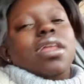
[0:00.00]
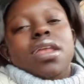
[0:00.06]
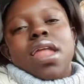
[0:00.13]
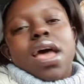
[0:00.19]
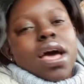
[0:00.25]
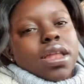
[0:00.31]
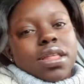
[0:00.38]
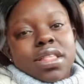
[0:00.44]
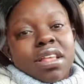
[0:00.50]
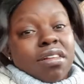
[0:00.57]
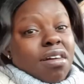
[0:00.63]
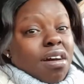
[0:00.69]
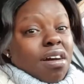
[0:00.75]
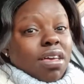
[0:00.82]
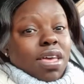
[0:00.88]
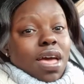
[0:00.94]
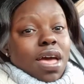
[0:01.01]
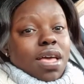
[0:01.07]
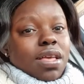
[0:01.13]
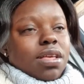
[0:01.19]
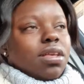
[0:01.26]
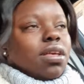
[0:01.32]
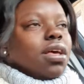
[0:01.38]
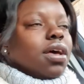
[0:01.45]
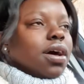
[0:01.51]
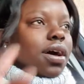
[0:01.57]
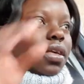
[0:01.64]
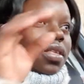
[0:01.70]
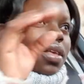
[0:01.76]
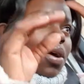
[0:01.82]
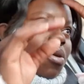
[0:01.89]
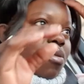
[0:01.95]
nah, they said okay. I
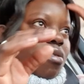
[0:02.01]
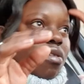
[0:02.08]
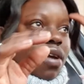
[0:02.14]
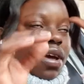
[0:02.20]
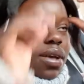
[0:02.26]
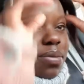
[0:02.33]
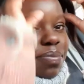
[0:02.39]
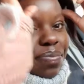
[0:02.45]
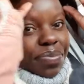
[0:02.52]
was like, all right.